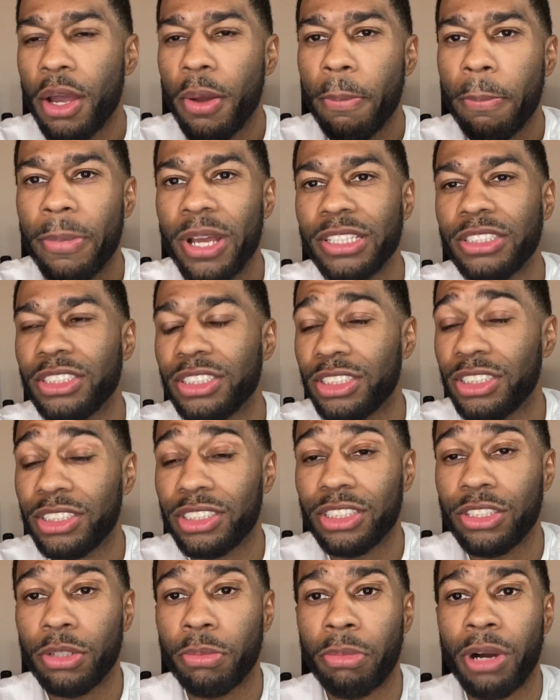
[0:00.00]
messages
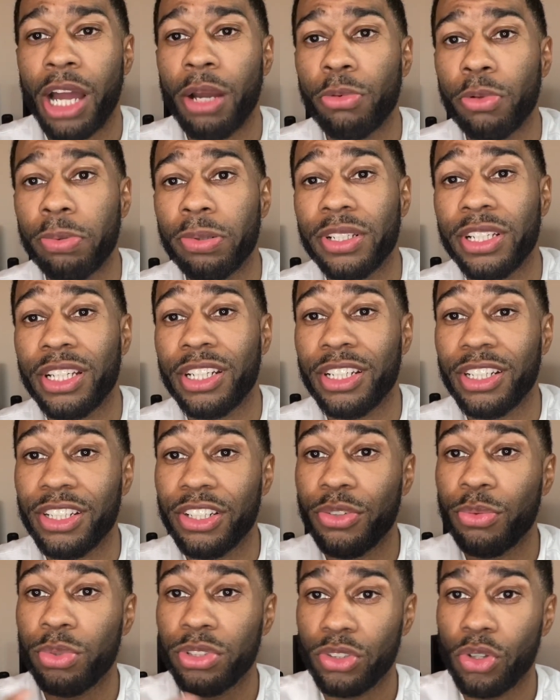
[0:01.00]
in the Bible plan and
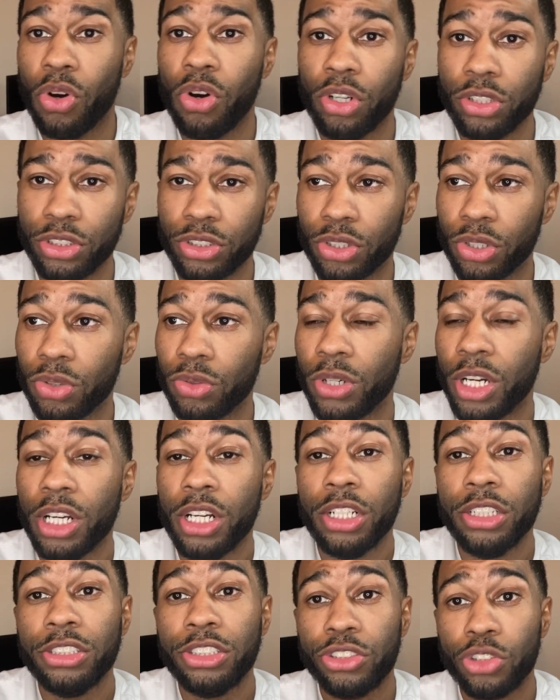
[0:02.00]
it would also
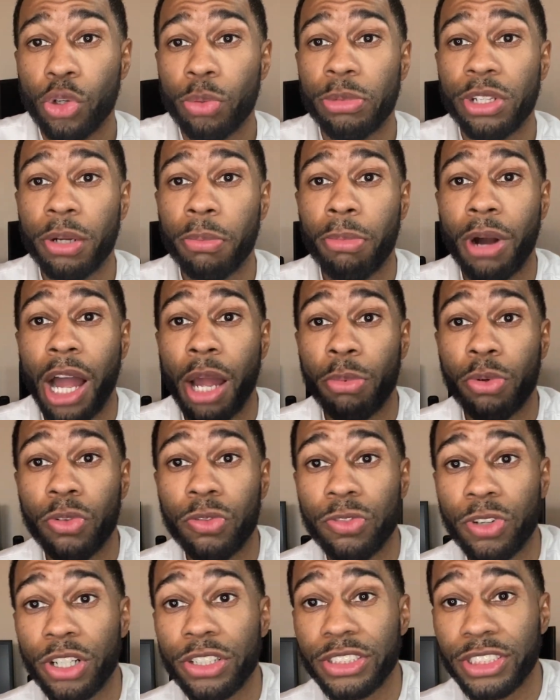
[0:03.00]
show me the Bible
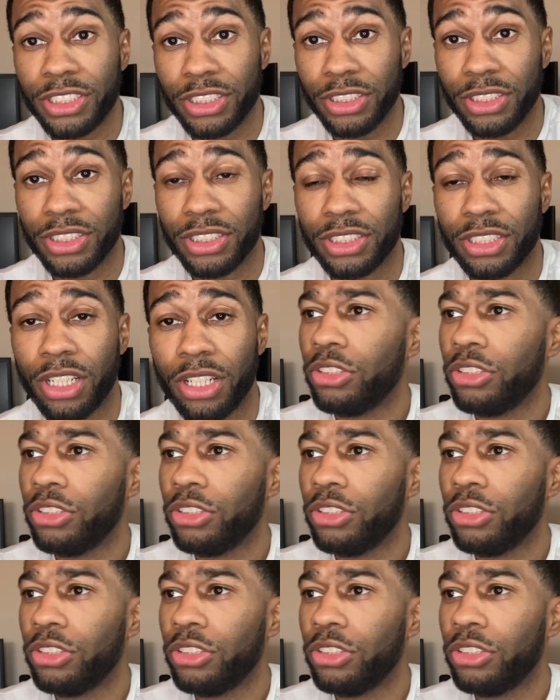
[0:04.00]
verses.